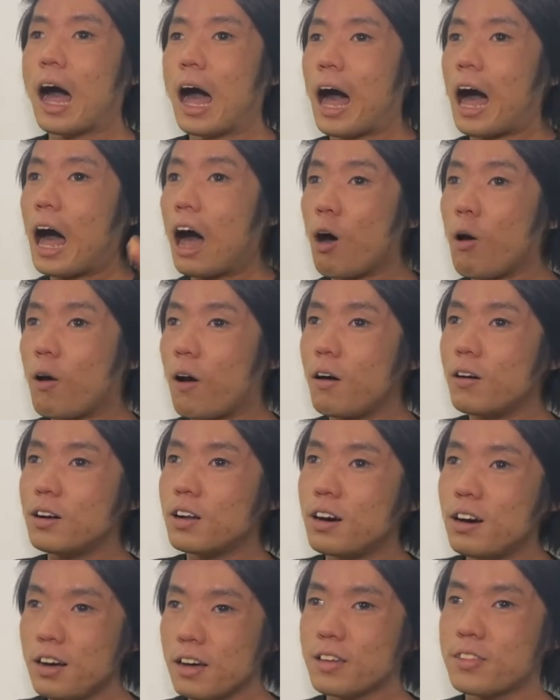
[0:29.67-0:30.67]
how
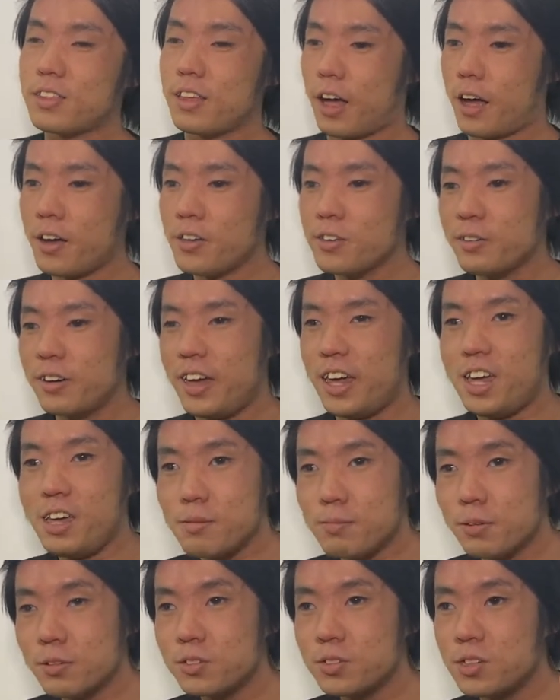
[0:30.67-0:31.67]
on earth are you
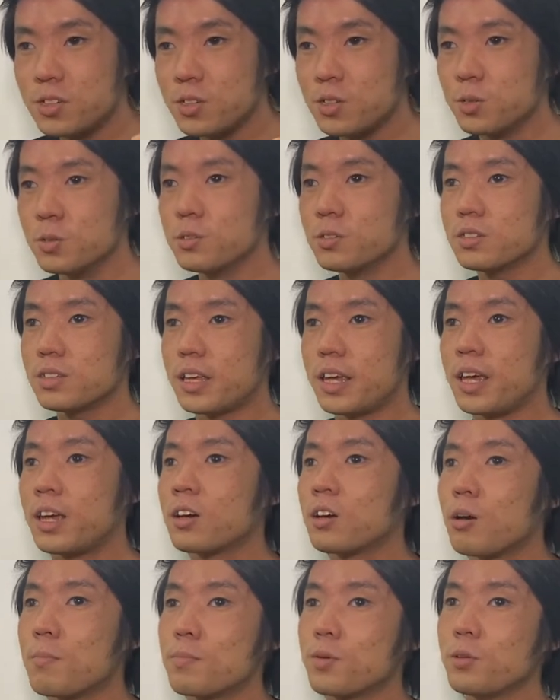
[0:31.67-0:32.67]
able to use a
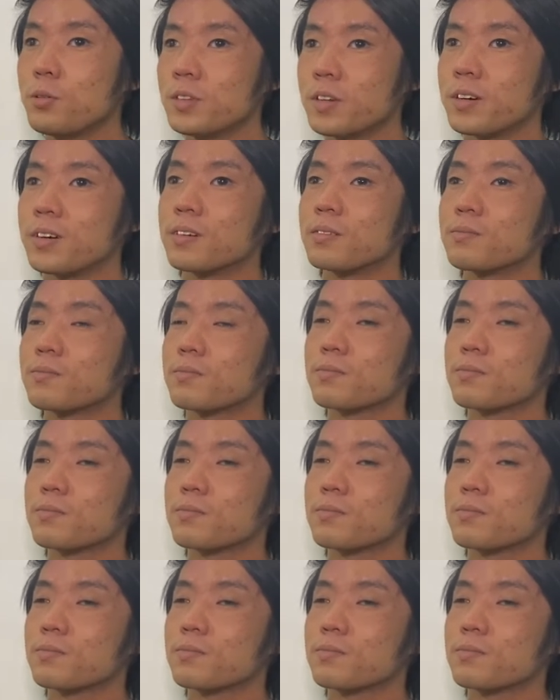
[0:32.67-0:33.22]
computer?